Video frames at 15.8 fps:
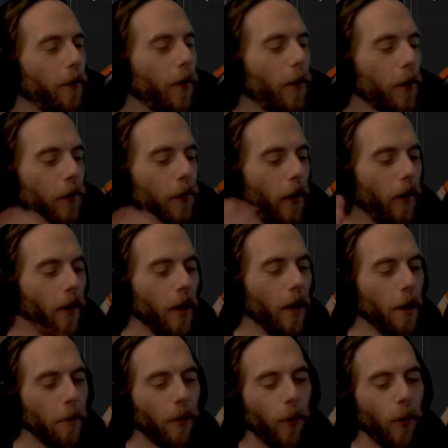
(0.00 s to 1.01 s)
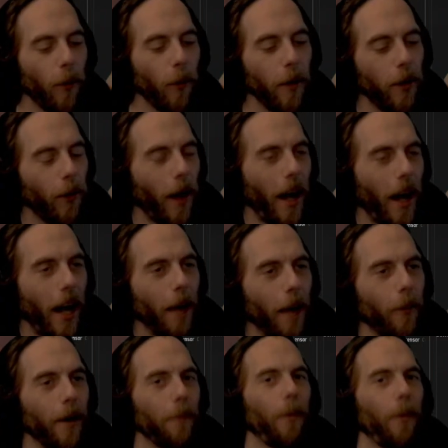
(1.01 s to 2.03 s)
First of all, before we do, I
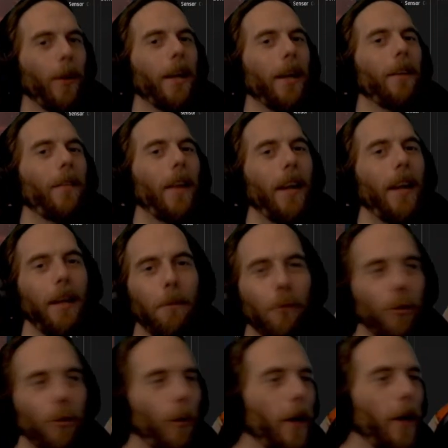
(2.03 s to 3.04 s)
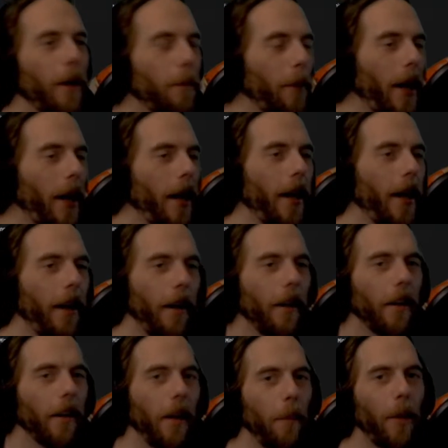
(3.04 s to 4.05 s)
want to point out that I am joined by
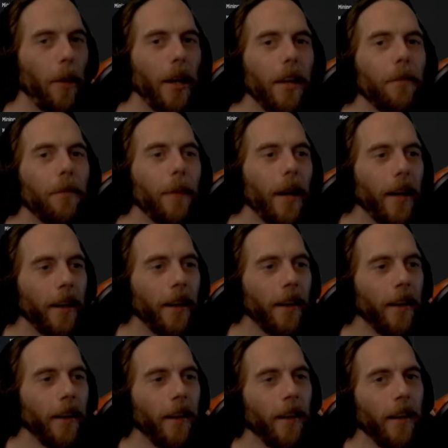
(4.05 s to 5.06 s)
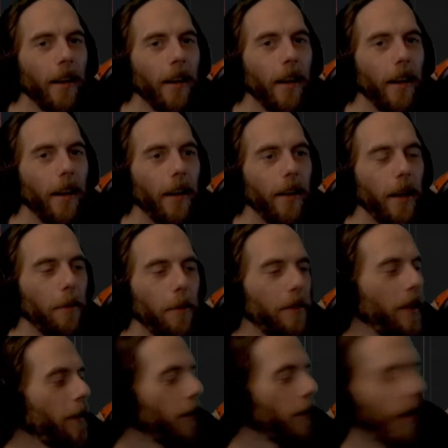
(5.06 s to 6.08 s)
a buddy of mine named
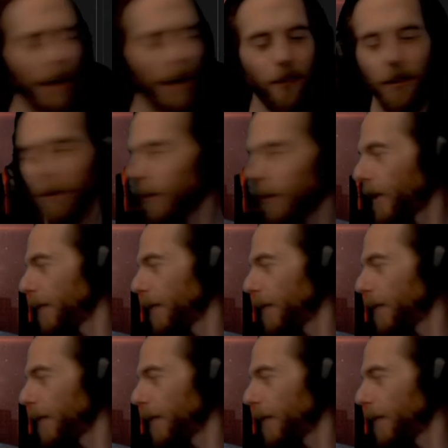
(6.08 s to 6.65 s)
Caesar. Actually, hold on.